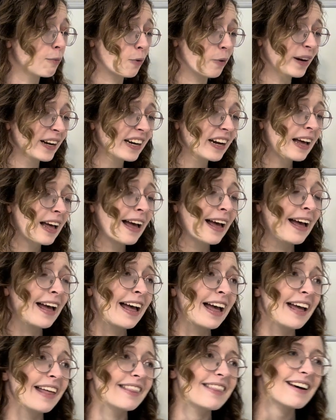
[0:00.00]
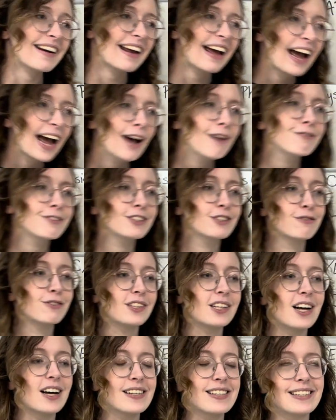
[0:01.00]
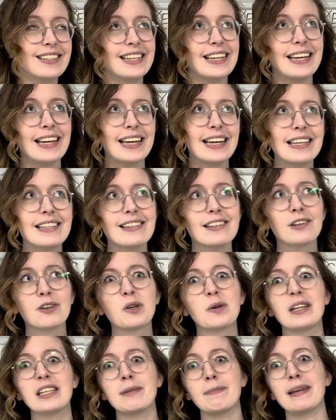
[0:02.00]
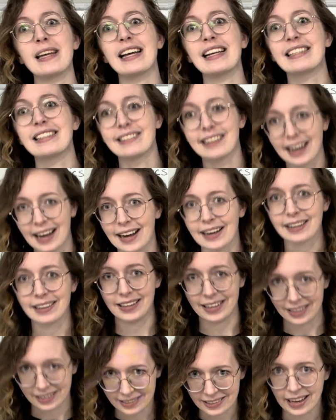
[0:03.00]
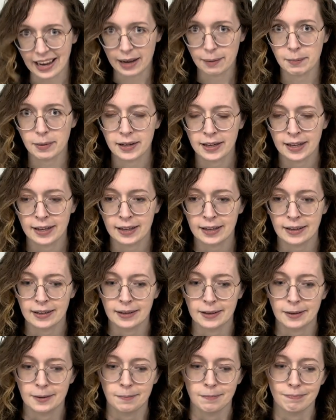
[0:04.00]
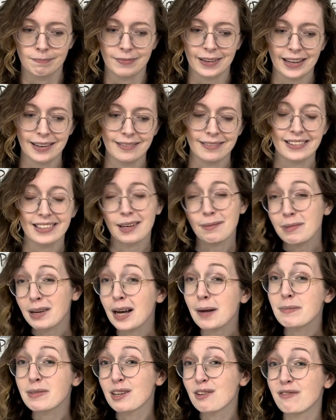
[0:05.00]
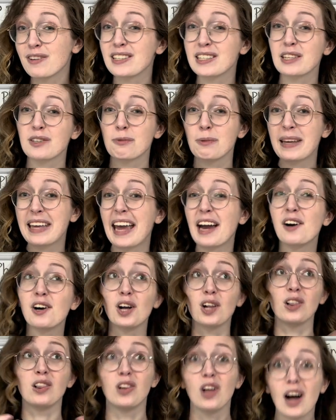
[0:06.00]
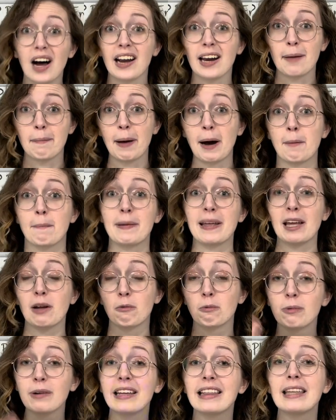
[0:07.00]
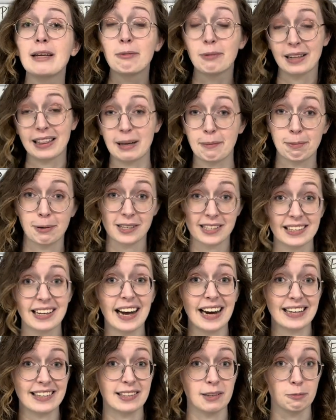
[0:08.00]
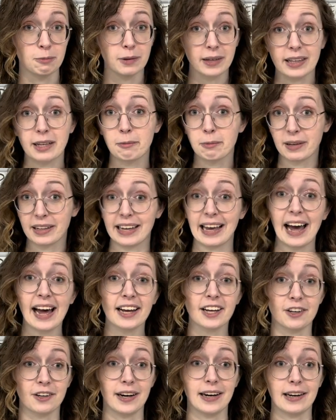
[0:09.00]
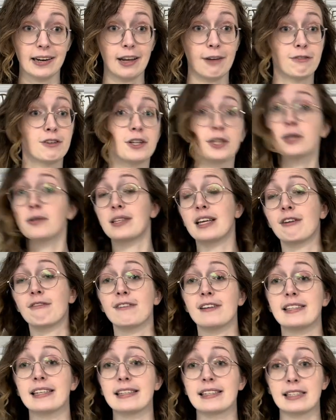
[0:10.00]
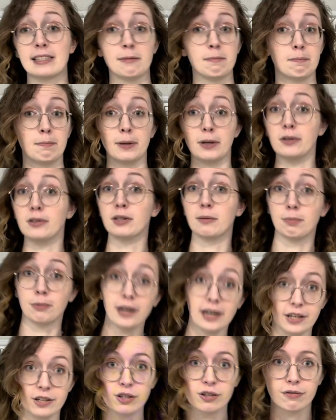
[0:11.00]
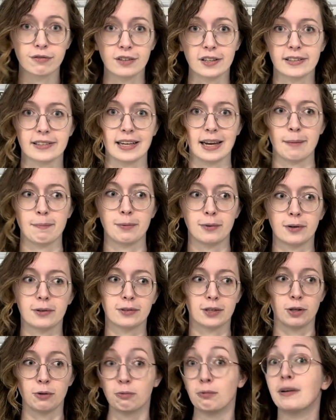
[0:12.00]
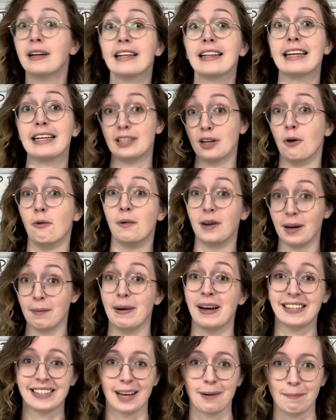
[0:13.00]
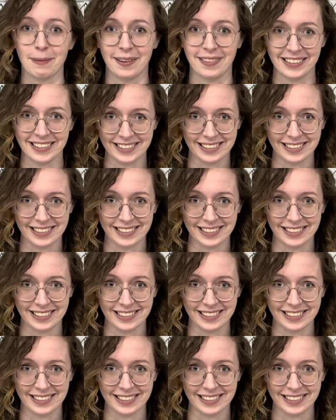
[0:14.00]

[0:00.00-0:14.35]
point. That average velocity isn't going to be exactly the same. And sometimes in physics, we care a lot about being really precise and really accurate. If you're using physics to build a bridge, for example, you really don't want to mess up on these